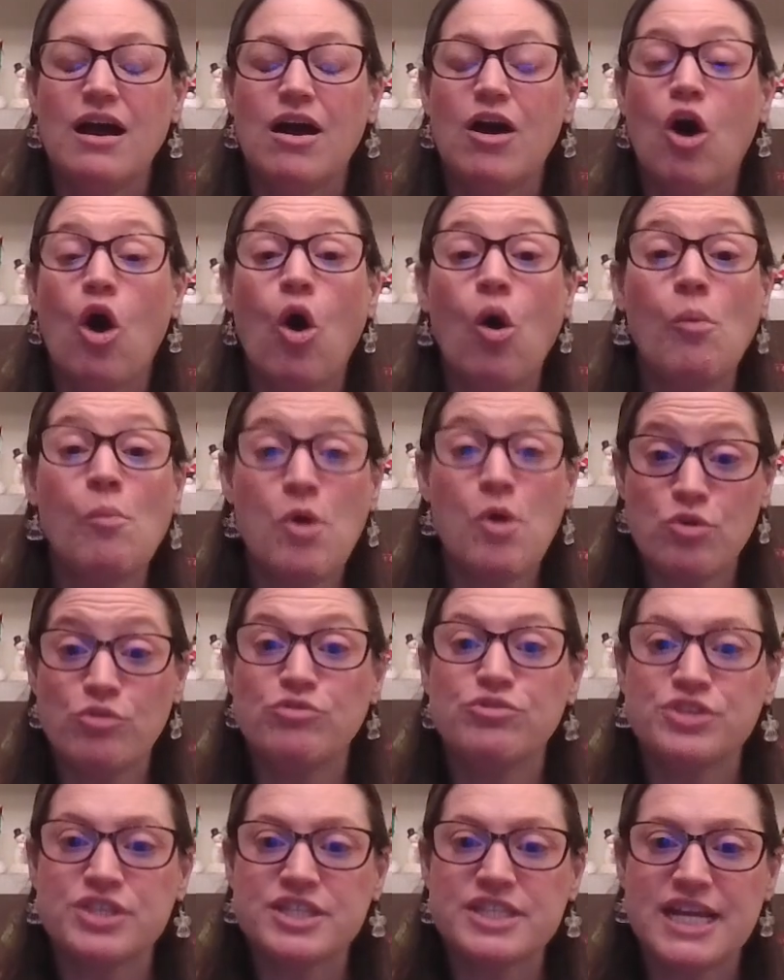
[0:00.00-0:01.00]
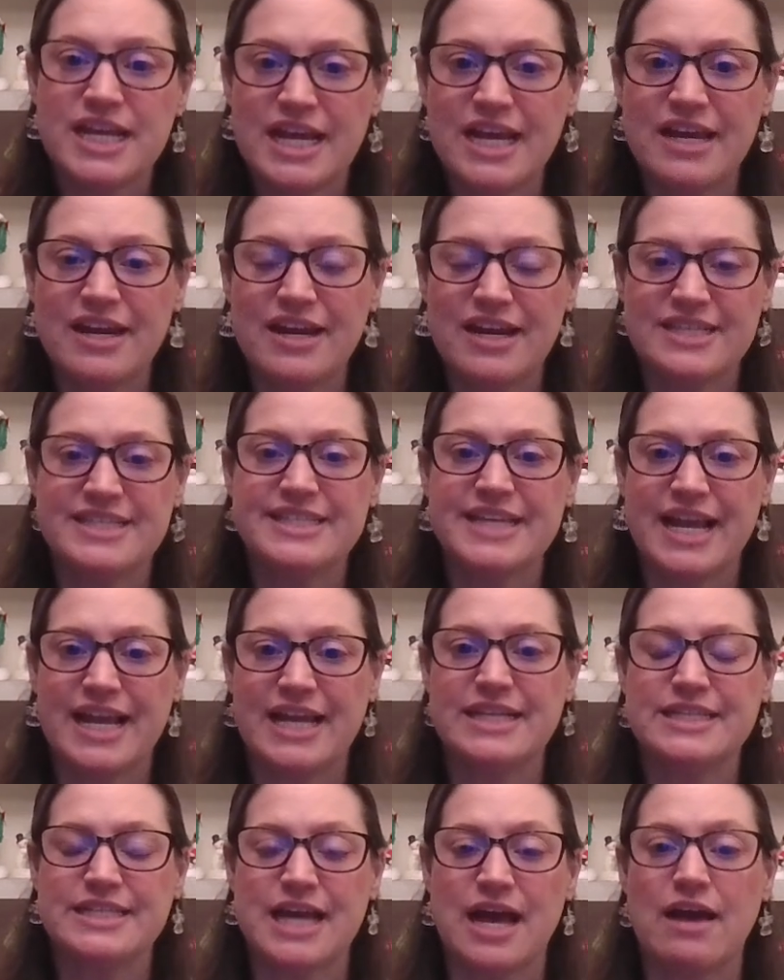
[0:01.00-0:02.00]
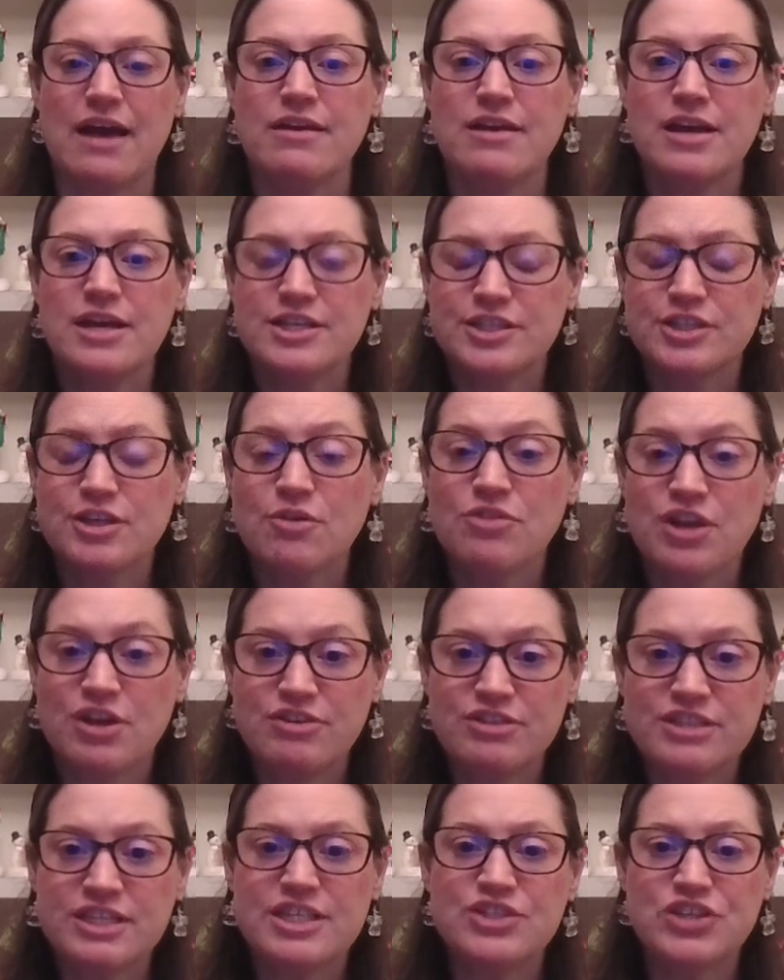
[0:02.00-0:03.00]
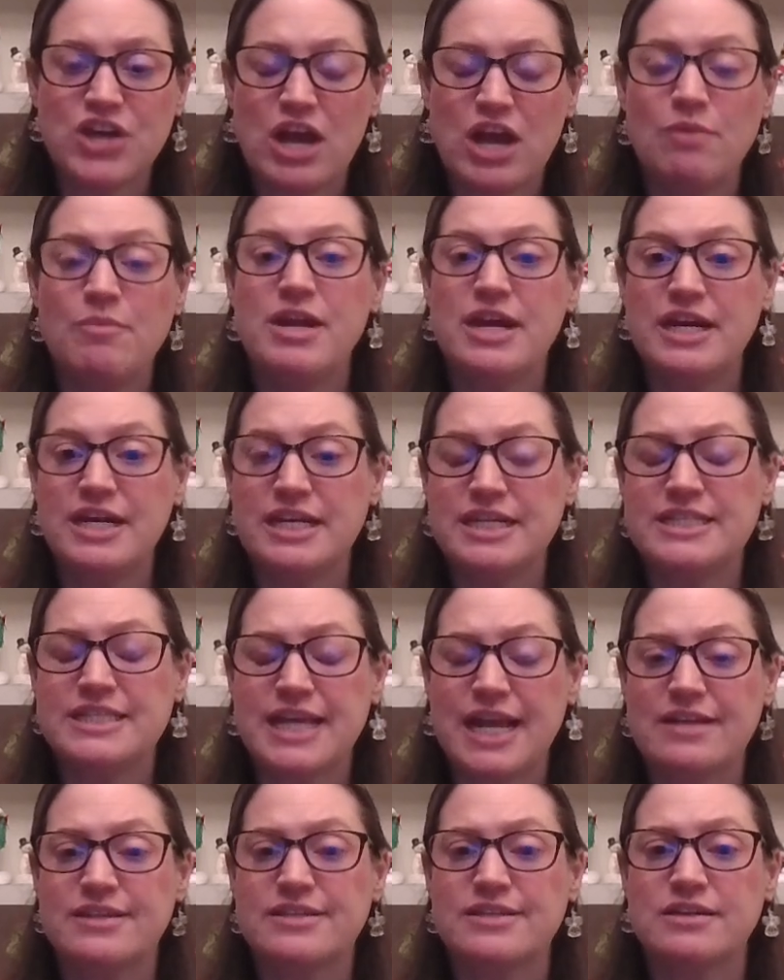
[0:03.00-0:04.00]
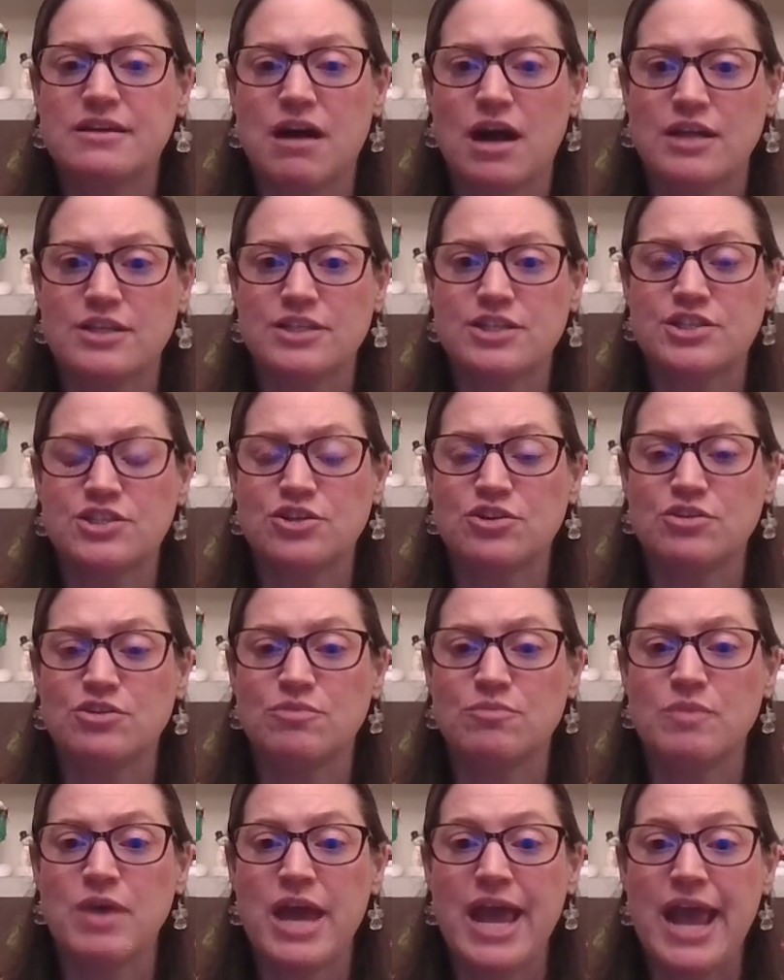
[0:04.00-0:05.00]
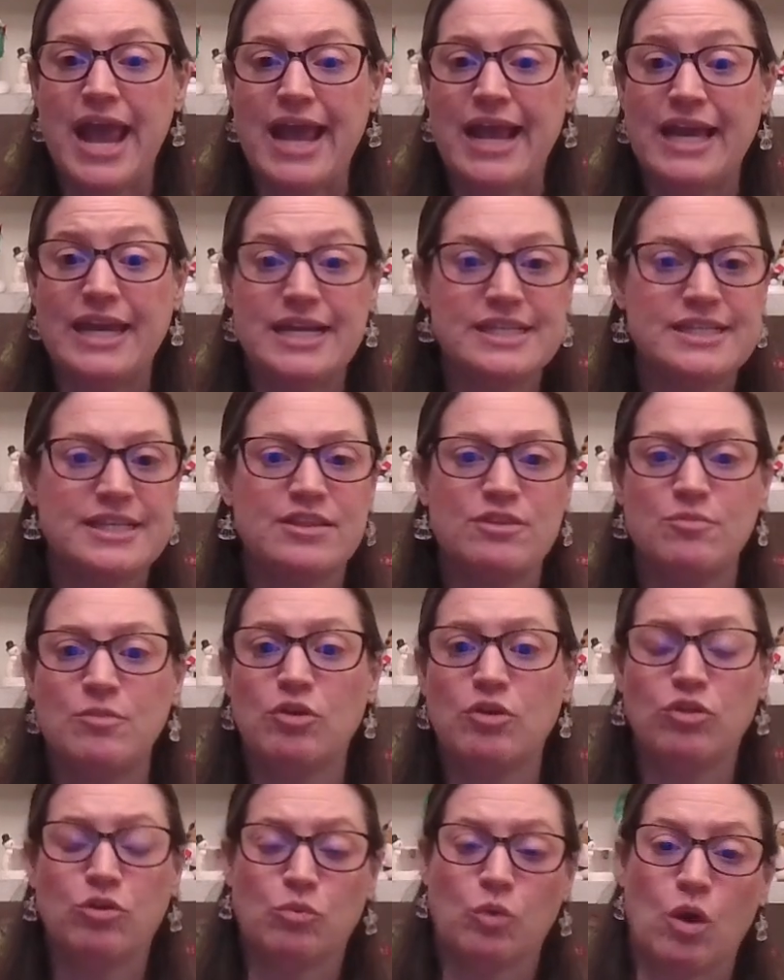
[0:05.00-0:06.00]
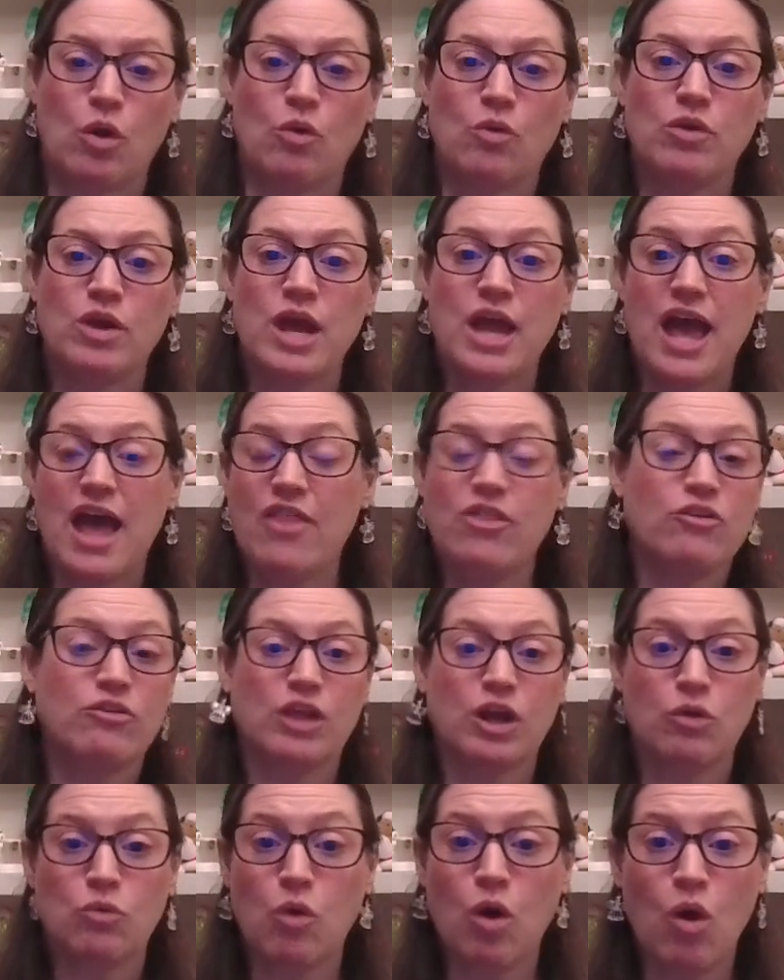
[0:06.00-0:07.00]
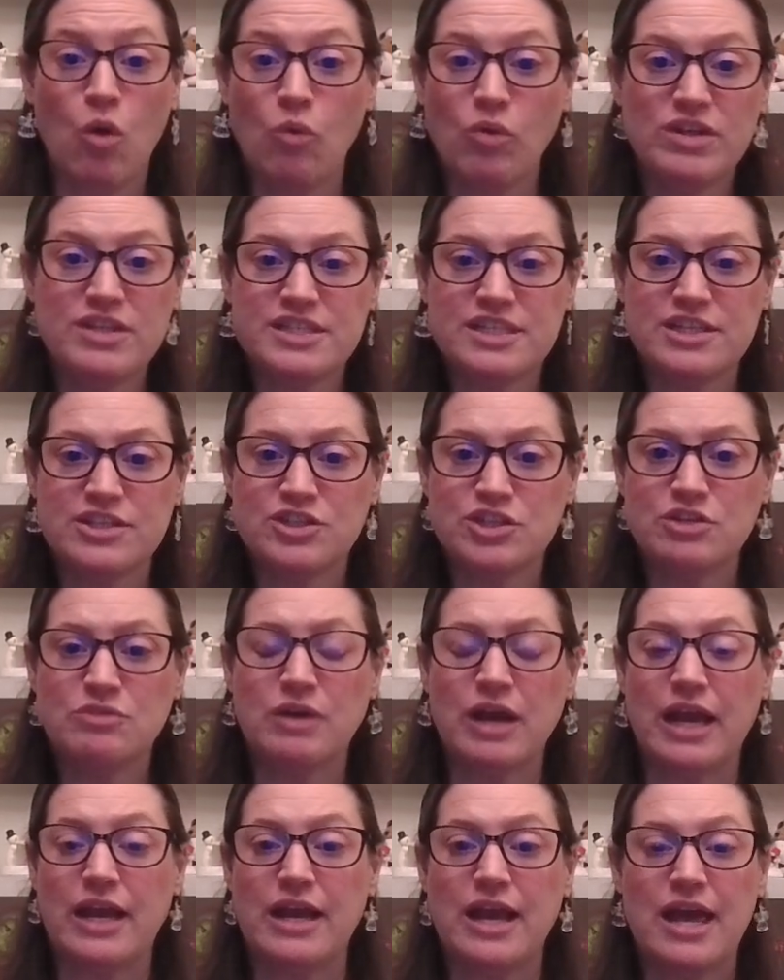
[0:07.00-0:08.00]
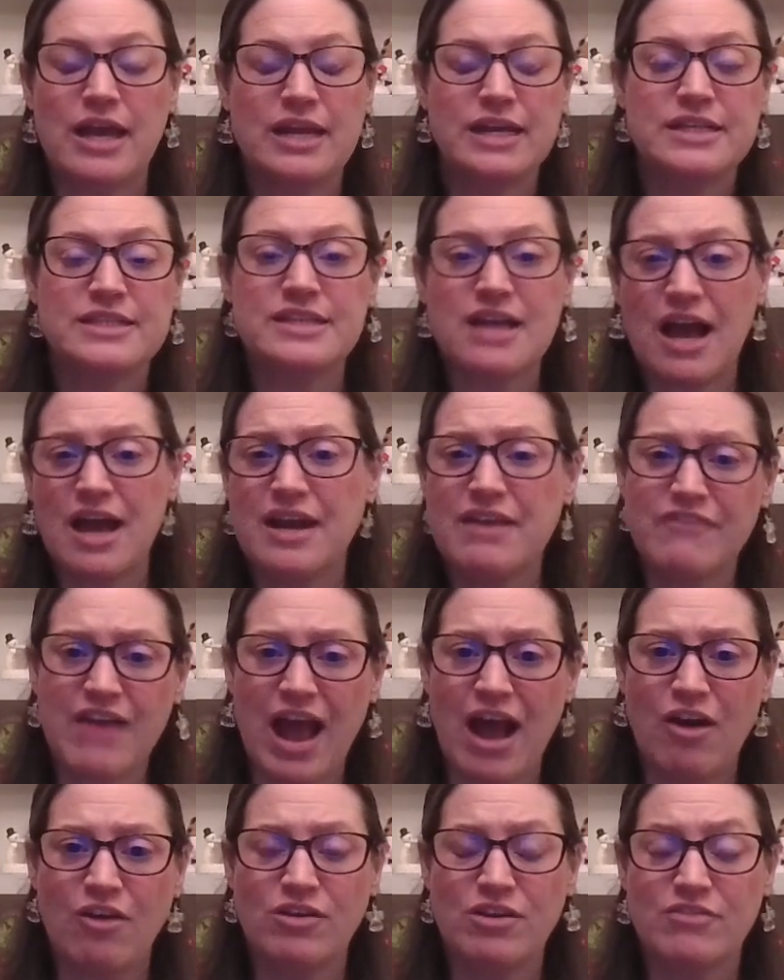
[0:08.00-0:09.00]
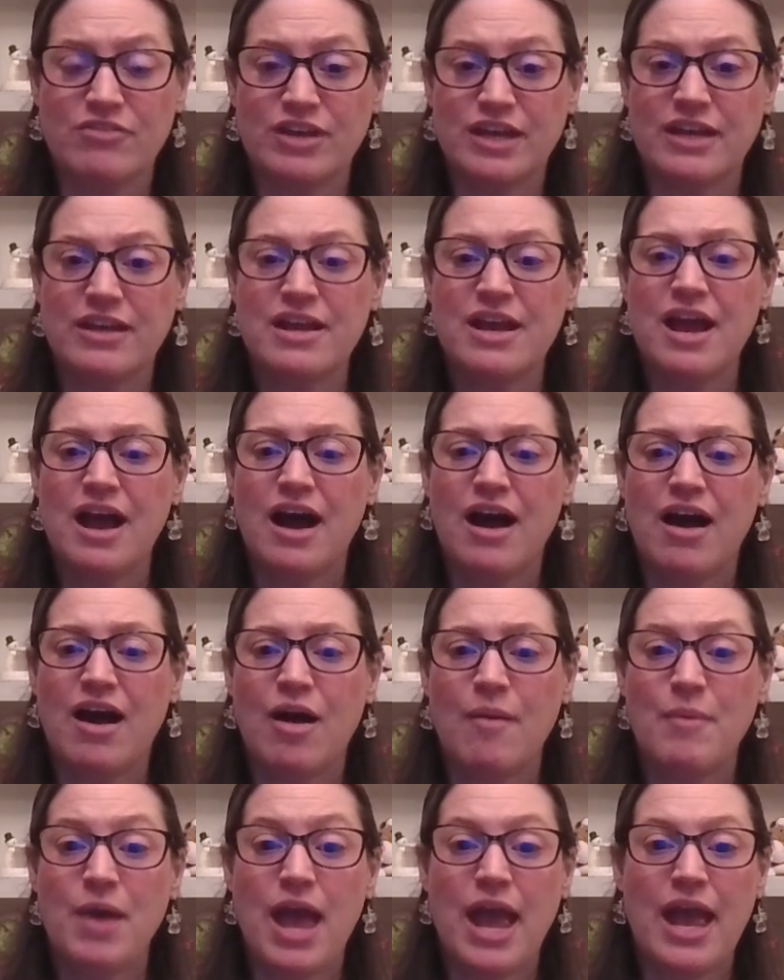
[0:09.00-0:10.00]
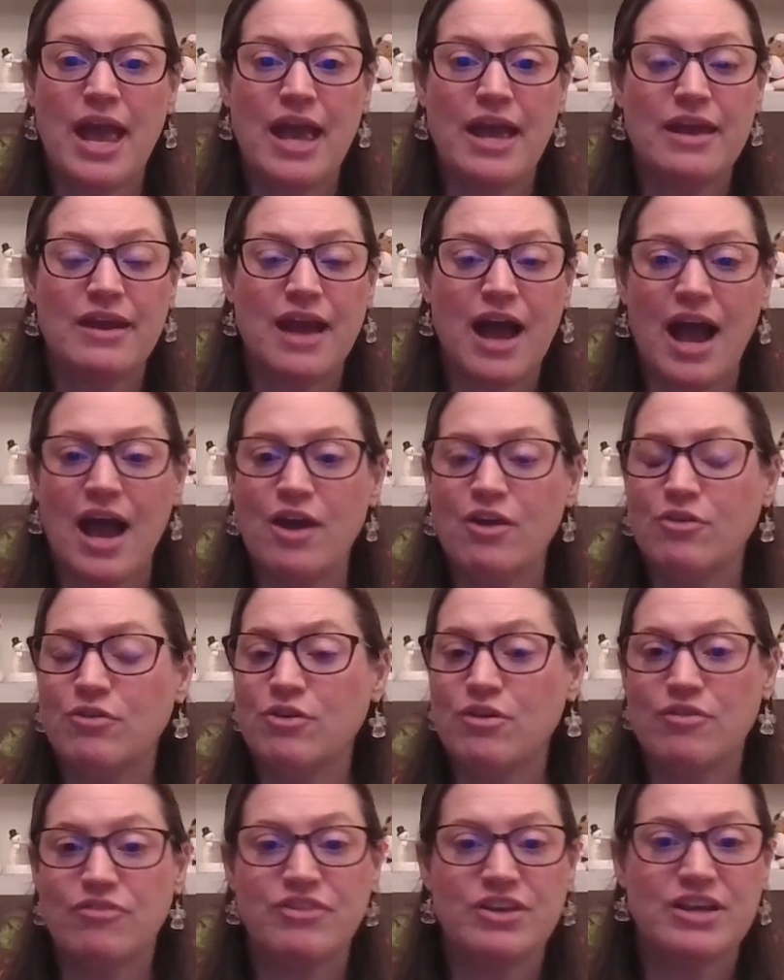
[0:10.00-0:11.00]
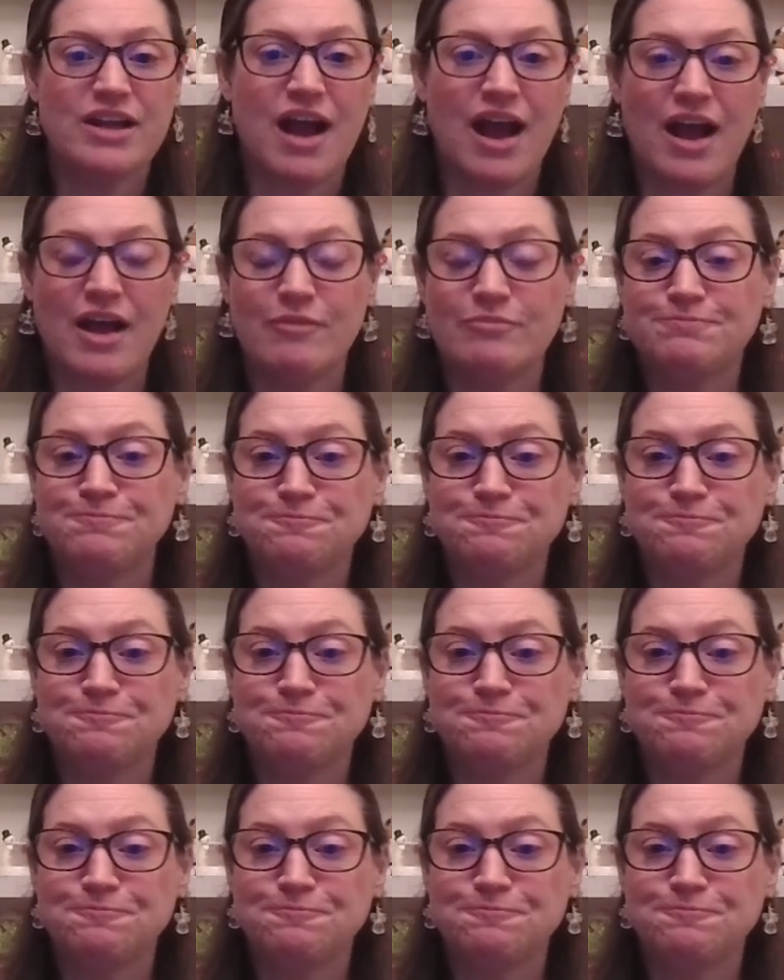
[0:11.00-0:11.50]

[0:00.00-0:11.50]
almost hit a Santa. So there's this gentleman in a Santa costume and he's in the middle of the road and they're like, whoa, what's he doing? And he's kind of out of it. And I don't know if he got